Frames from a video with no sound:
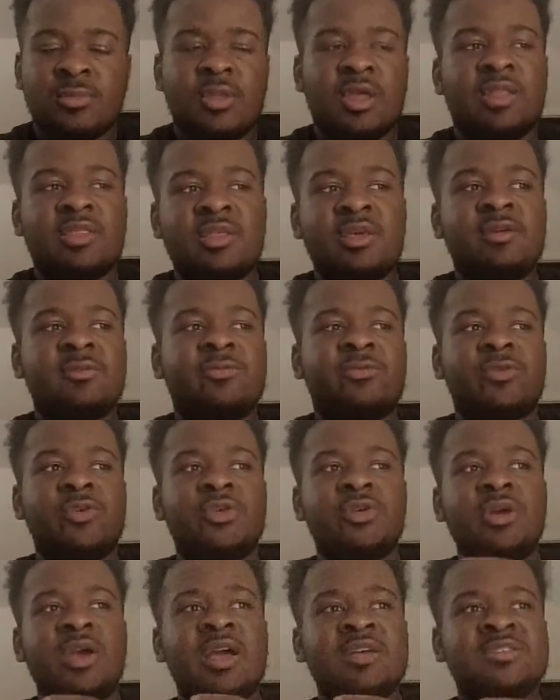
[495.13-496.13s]
And then for
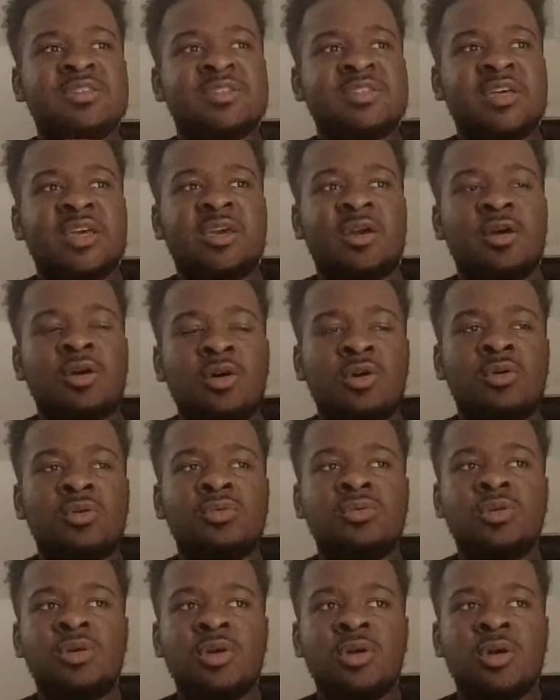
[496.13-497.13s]
you guys to say,
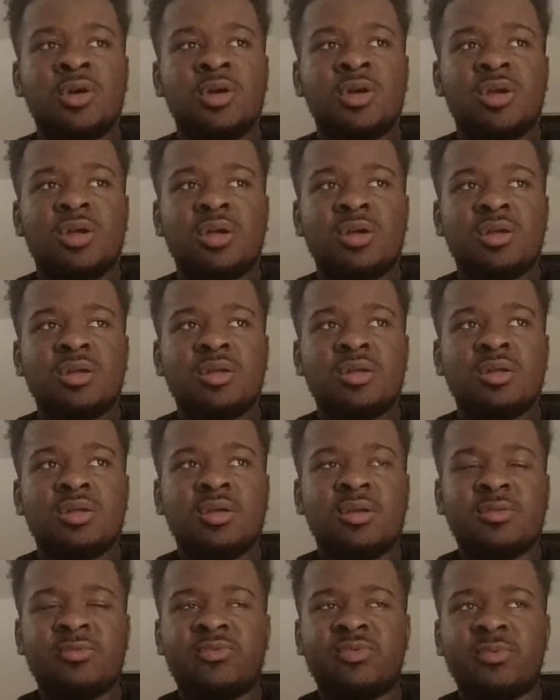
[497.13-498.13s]
oh,
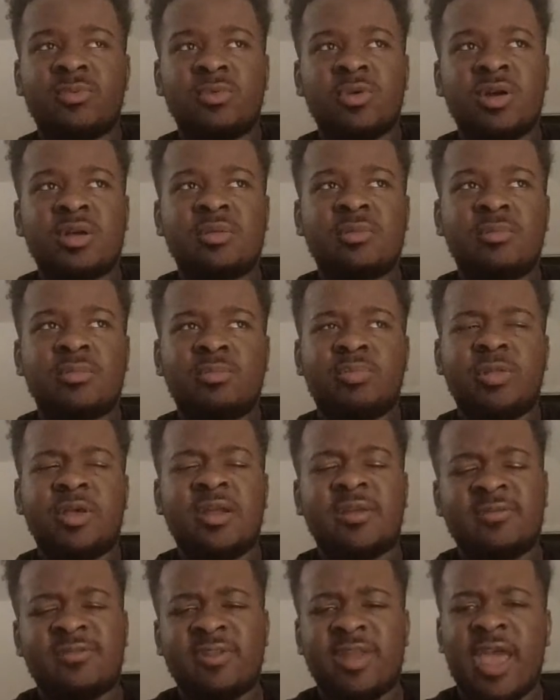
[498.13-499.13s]
and from what
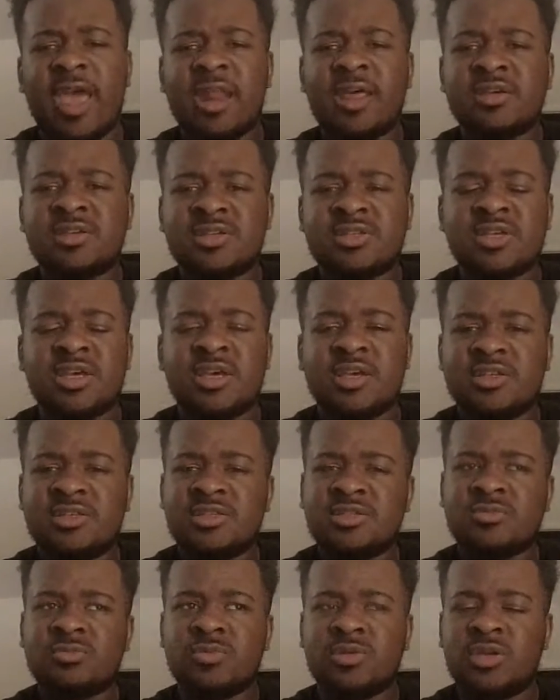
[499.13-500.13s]
Planet Fanatic
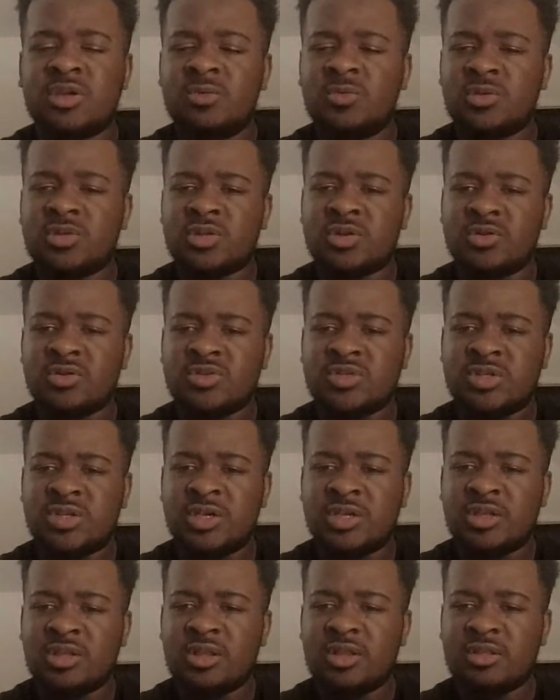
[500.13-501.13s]
says when he went to go see
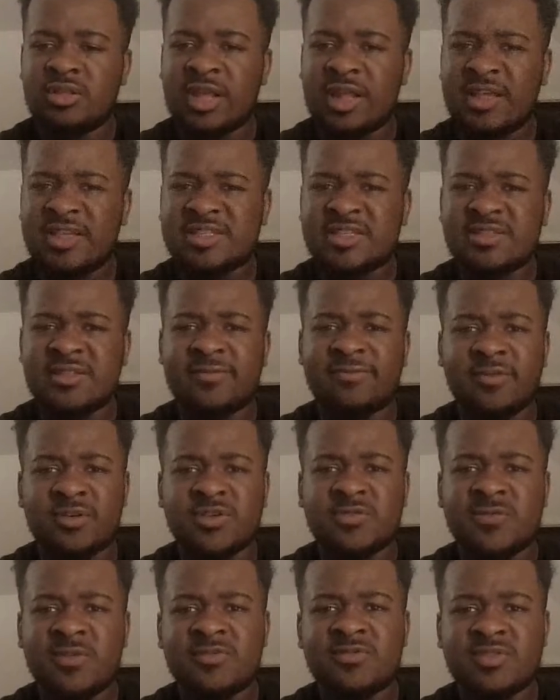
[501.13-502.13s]
it, that it's in the
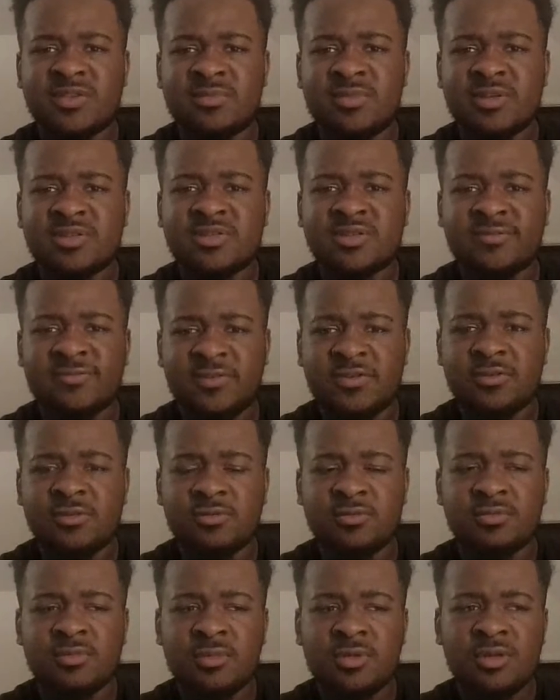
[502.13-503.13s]
first 15 minutes of the
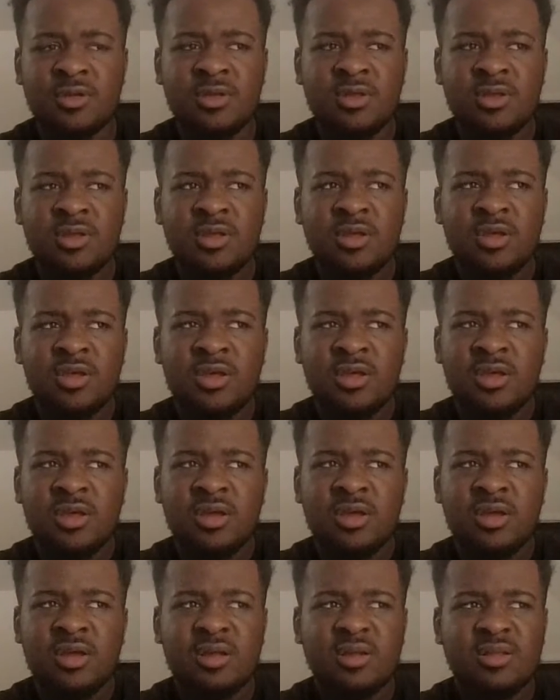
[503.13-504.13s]
film.
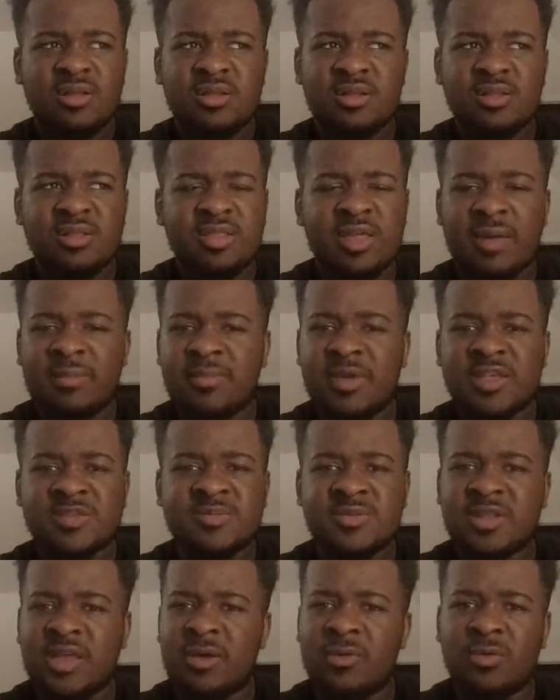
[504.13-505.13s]
That makes
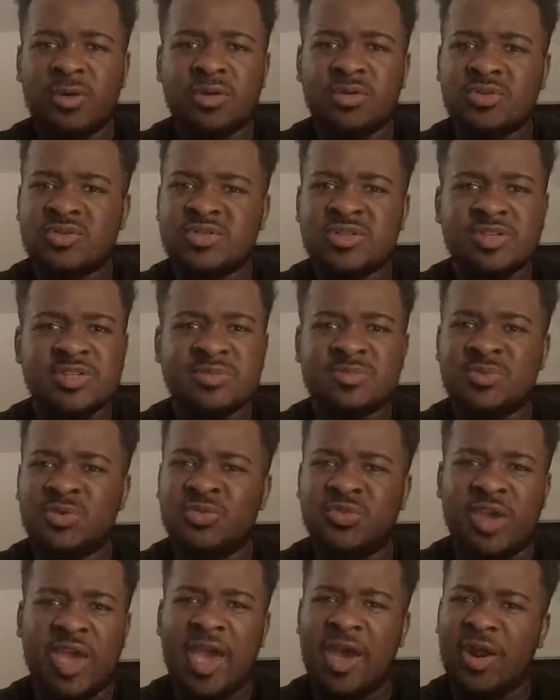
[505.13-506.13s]
me not want to go see this
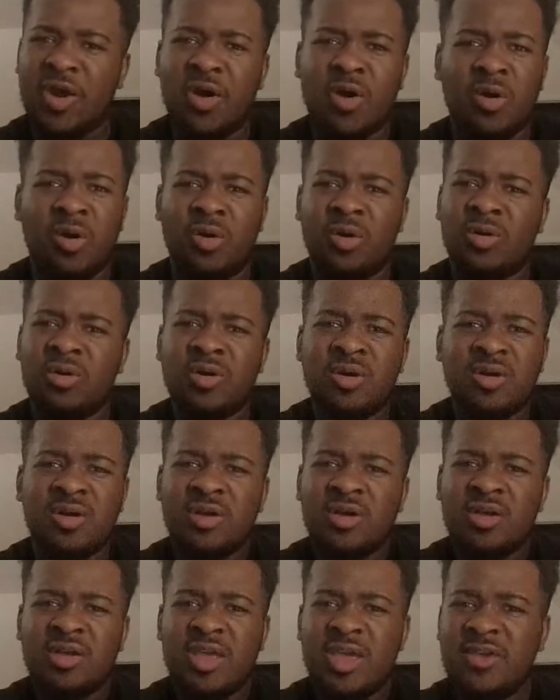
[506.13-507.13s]
movie at all.
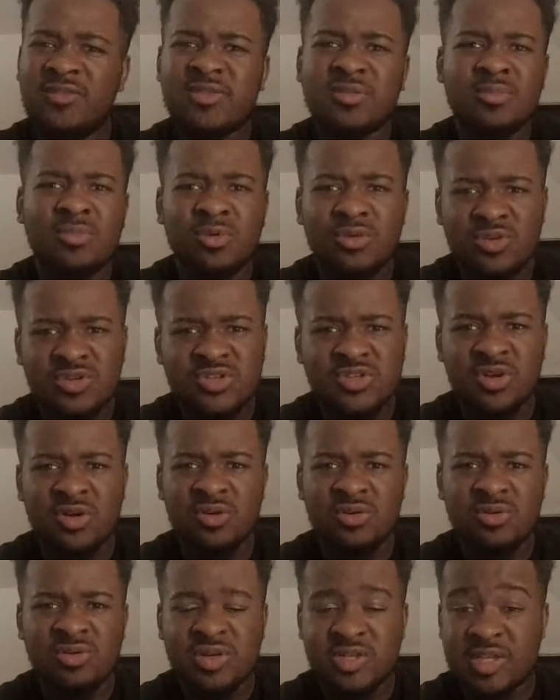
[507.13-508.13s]
Even more
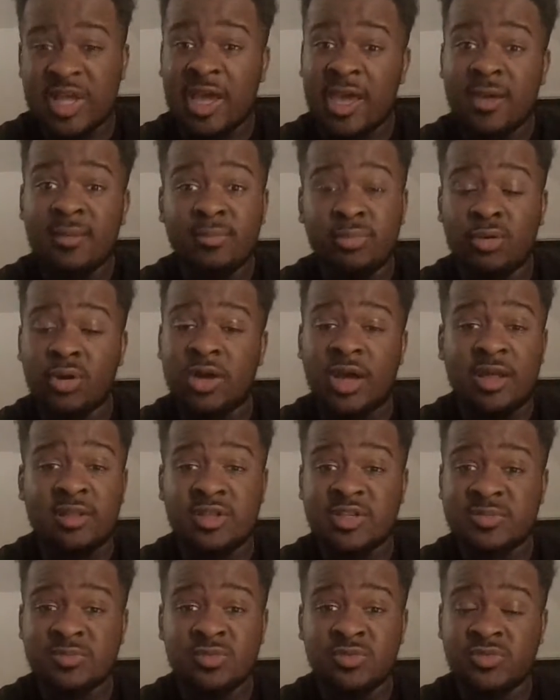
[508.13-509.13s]
so, because I am boycotting
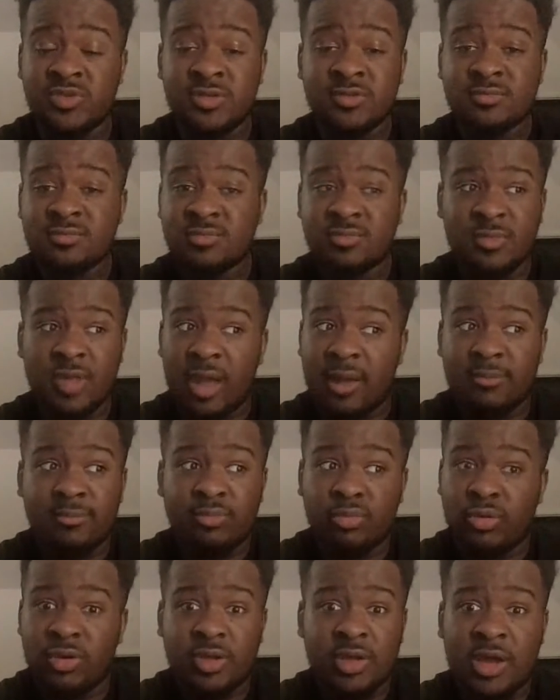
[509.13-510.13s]
this movie. I'm
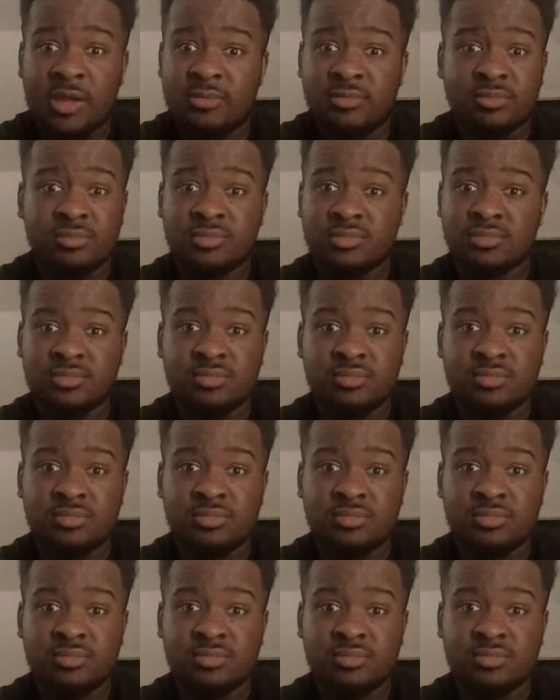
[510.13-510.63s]
boycotting